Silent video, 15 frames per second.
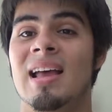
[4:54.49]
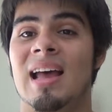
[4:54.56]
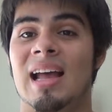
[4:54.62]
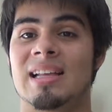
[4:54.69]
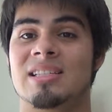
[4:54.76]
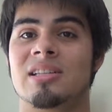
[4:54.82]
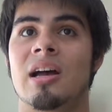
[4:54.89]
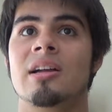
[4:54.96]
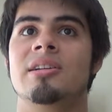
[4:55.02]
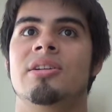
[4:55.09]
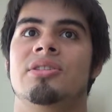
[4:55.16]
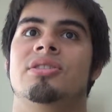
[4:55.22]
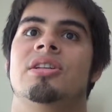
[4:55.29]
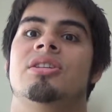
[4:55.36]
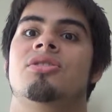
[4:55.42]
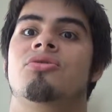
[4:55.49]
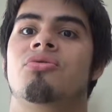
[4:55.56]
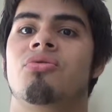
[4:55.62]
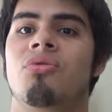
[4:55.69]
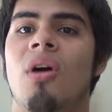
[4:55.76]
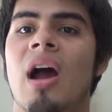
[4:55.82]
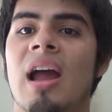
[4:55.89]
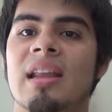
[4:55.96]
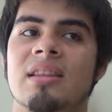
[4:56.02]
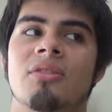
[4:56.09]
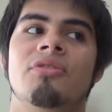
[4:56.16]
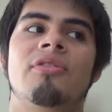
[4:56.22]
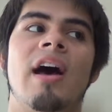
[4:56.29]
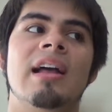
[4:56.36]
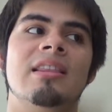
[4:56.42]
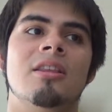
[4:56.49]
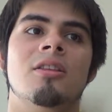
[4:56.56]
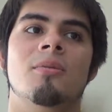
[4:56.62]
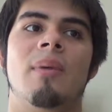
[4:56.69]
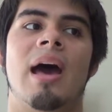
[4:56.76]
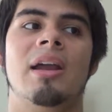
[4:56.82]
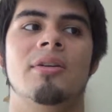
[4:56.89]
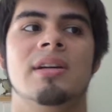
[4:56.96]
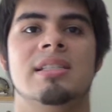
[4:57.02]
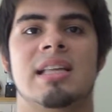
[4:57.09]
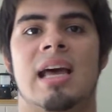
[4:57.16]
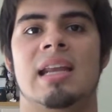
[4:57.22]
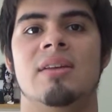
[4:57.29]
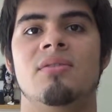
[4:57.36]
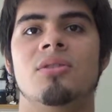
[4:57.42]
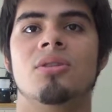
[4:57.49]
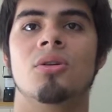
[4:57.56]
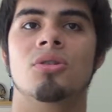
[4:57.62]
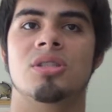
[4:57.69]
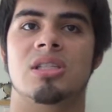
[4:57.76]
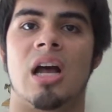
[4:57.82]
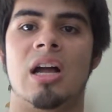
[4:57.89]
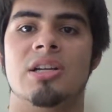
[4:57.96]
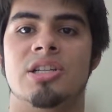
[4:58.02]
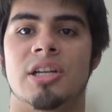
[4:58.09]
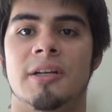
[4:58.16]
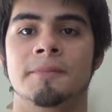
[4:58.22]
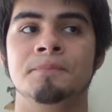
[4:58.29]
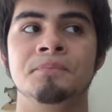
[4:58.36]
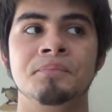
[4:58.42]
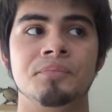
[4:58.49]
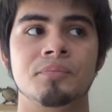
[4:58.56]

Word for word: And Sanji is just crying. The fact of the matter is that even though Sanji